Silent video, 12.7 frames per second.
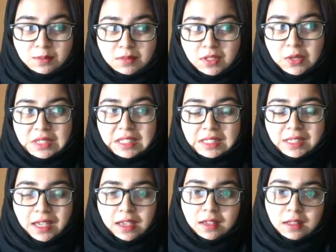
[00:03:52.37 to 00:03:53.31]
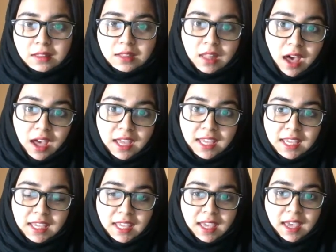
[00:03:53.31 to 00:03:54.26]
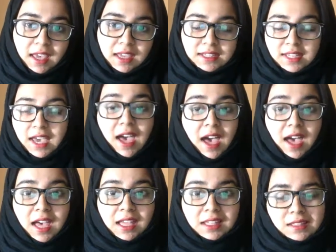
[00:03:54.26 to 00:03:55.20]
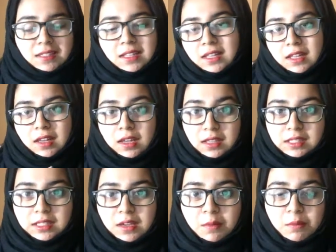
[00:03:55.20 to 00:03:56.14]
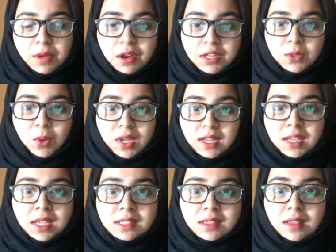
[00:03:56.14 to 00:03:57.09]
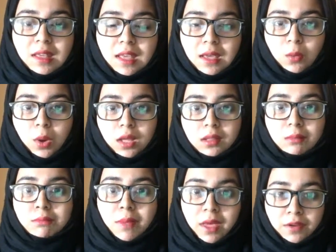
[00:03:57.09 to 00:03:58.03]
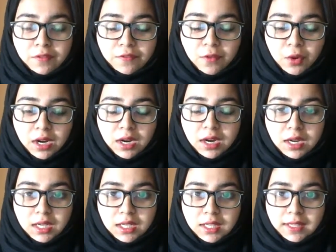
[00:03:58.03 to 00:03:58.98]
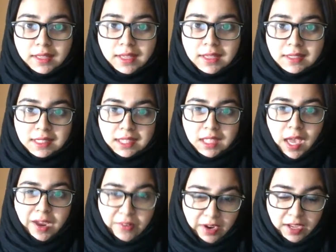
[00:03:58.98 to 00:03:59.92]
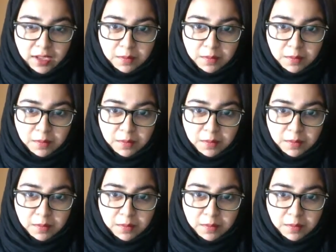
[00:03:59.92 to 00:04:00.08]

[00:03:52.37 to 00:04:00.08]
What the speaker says: uses like and as, like, compare 2 ideas, while metaphor is a direct